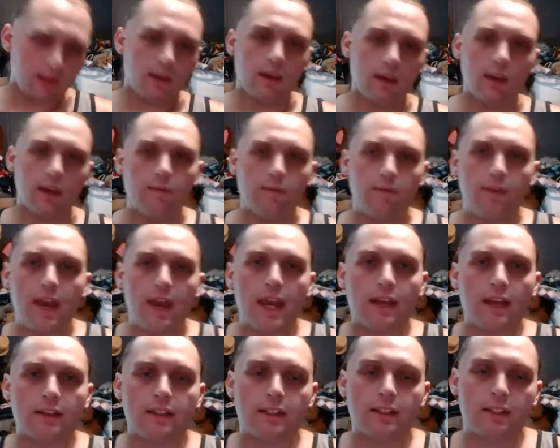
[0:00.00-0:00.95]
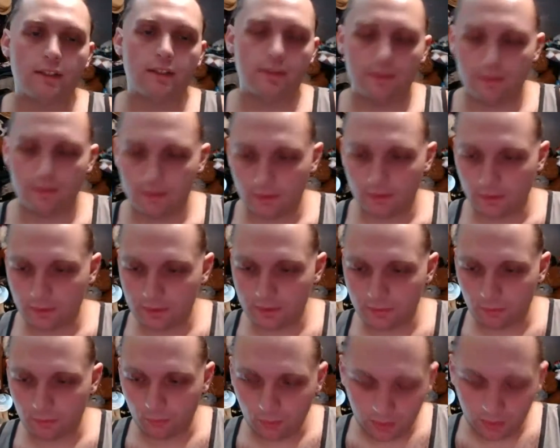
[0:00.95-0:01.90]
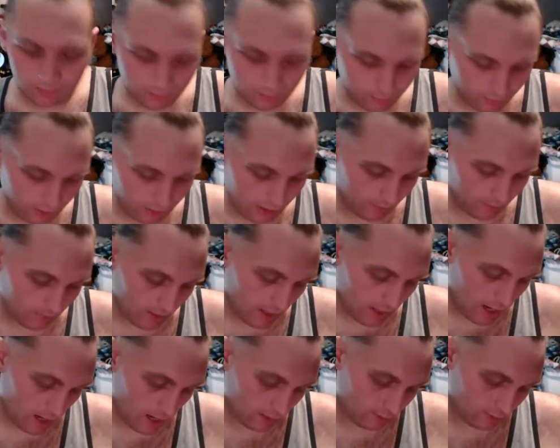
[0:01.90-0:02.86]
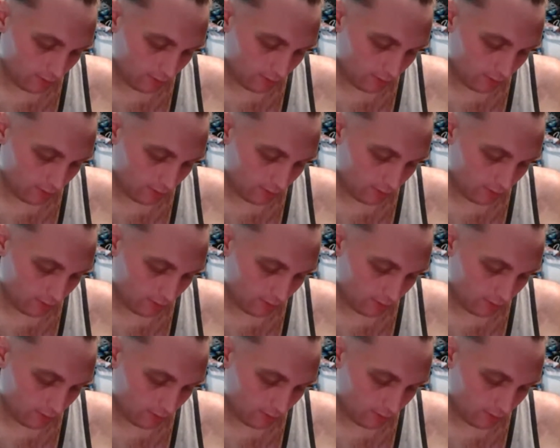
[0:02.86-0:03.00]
In fact, there is one more game that I actually